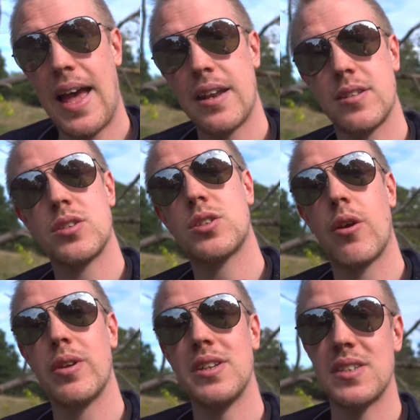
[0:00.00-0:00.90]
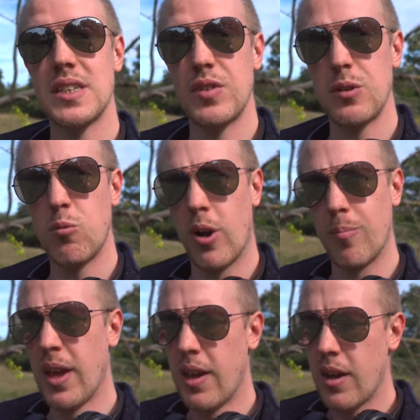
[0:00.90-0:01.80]
and the Sony Z V one
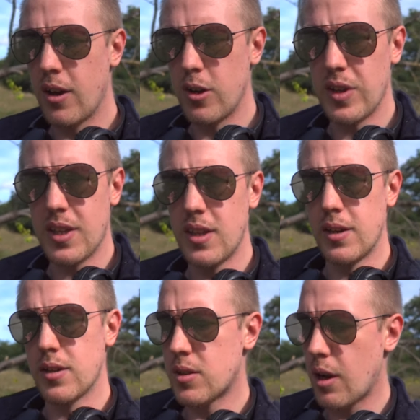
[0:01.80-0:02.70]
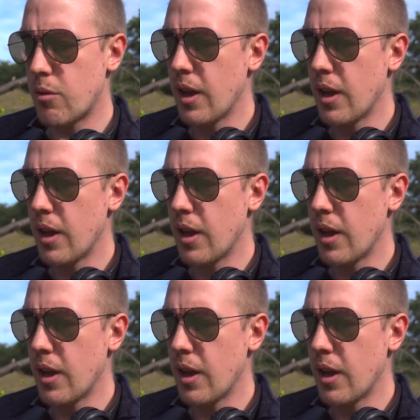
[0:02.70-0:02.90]
over here. So